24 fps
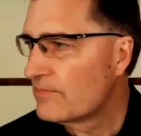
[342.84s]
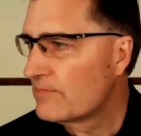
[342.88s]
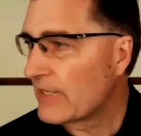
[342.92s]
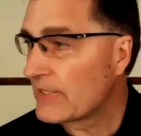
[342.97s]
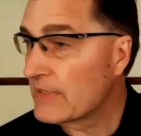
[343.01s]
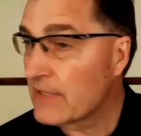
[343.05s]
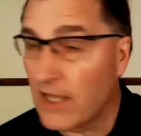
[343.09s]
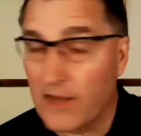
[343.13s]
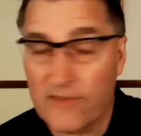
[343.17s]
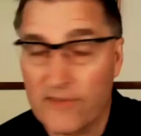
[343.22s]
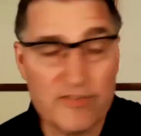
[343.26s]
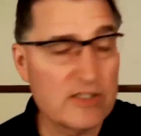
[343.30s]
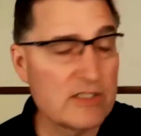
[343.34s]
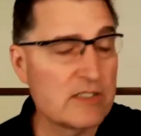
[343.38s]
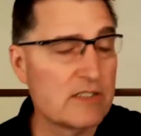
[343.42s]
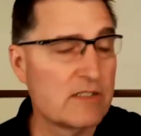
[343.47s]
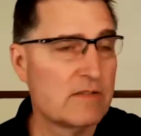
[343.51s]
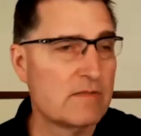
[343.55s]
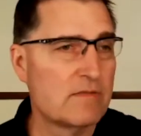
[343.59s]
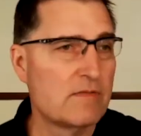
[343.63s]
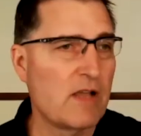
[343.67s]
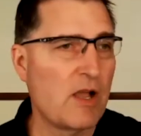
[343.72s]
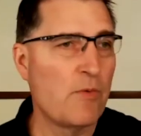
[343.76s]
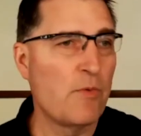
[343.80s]
I love it.
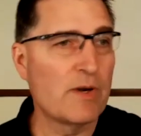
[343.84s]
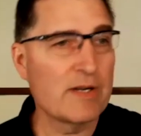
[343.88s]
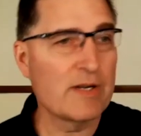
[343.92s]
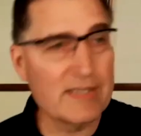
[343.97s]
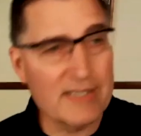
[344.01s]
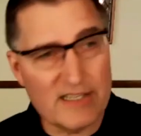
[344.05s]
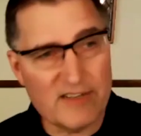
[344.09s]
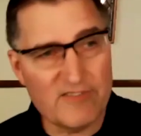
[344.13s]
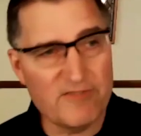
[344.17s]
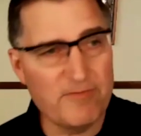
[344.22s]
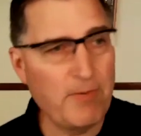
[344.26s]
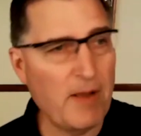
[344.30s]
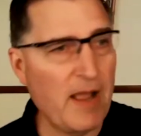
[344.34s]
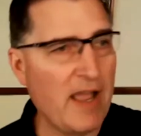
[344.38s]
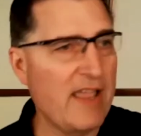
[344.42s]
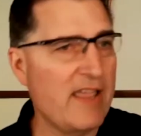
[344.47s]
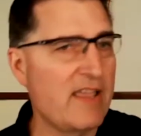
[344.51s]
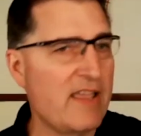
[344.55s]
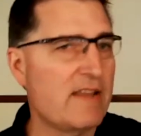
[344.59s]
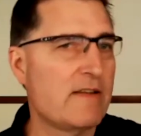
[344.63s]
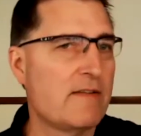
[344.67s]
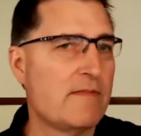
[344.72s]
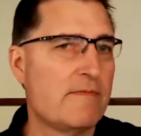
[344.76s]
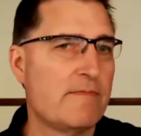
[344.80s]
I want to live by
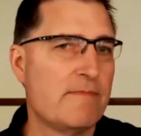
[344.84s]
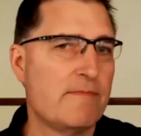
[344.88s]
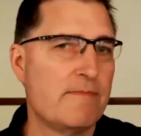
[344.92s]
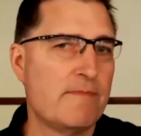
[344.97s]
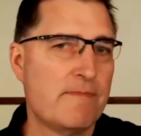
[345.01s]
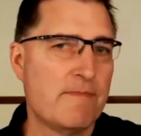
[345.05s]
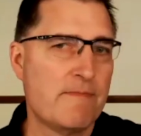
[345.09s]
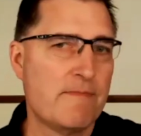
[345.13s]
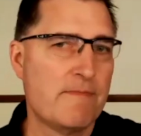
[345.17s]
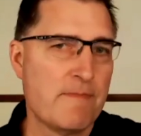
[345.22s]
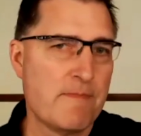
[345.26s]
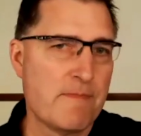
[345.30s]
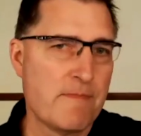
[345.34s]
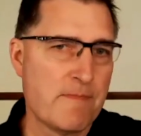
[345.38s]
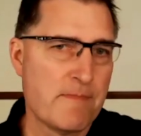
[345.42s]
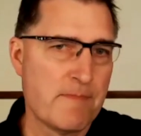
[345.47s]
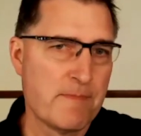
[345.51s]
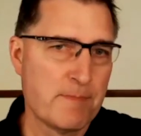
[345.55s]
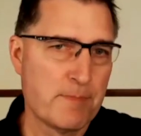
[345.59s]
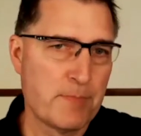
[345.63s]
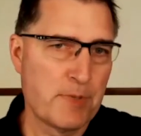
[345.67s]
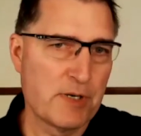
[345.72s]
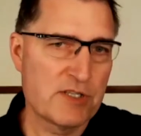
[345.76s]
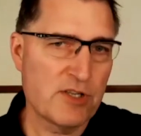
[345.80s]
it,
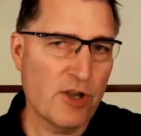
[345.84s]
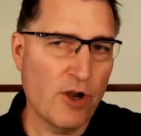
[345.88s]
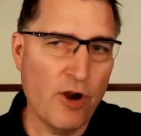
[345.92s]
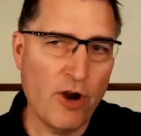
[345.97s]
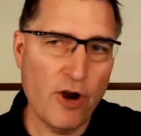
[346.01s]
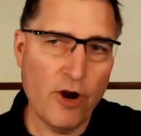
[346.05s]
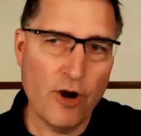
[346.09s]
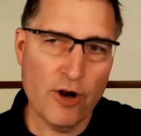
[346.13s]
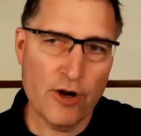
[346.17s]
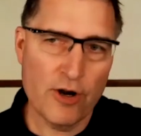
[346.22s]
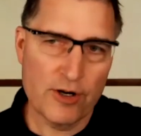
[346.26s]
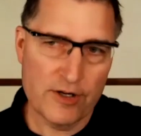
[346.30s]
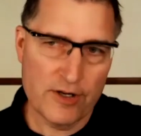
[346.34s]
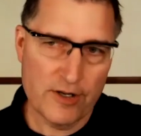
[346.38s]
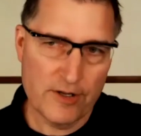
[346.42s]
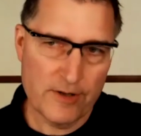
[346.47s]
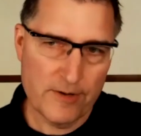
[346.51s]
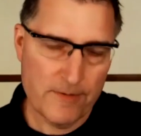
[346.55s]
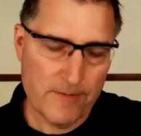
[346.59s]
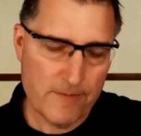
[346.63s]
but it's hard.